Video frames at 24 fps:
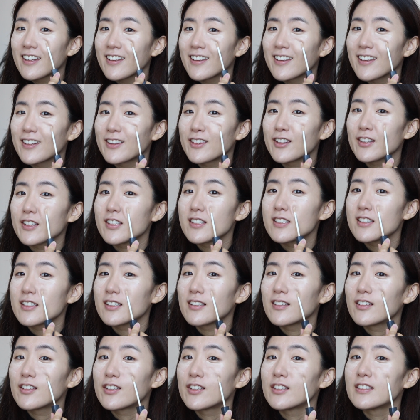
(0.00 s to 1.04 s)
get the
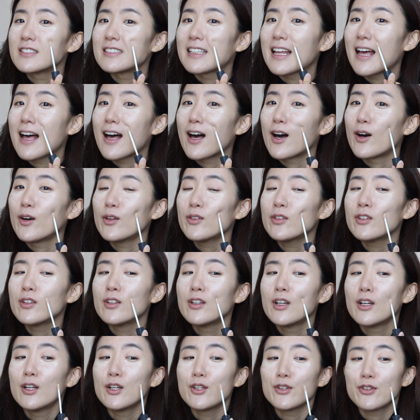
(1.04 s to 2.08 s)
concealer down
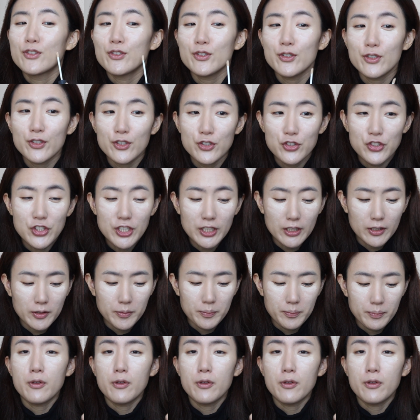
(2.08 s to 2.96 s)
to your cheek.